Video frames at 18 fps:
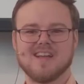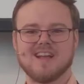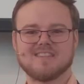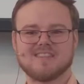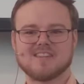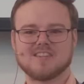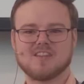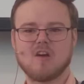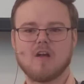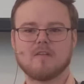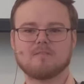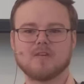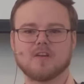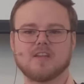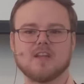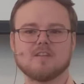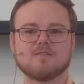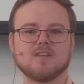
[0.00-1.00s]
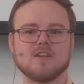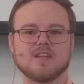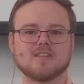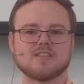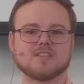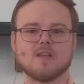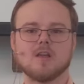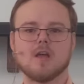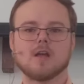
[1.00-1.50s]
It says, God,
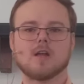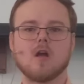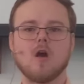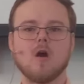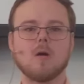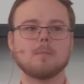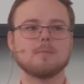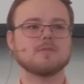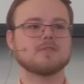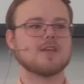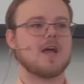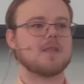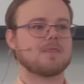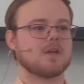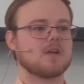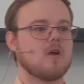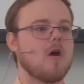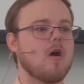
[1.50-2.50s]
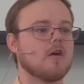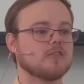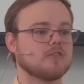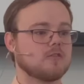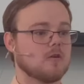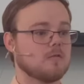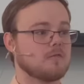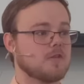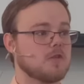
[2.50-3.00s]
forgiveness comes at the
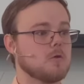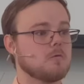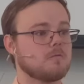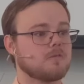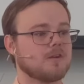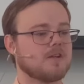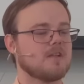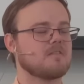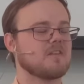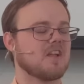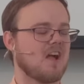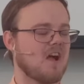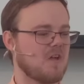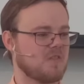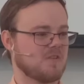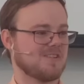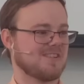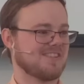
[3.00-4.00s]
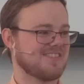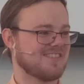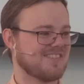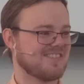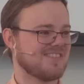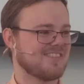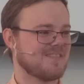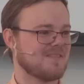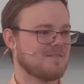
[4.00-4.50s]
cost of you forgiving
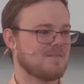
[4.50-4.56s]
others.